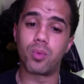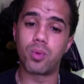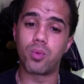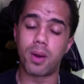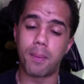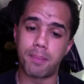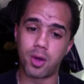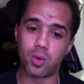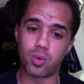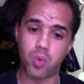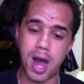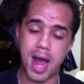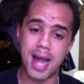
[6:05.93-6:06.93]
We want to build
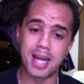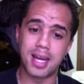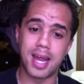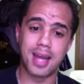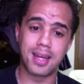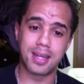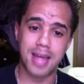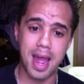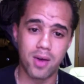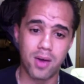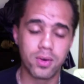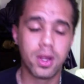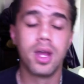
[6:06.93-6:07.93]
wide and
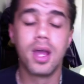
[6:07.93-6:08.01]
down,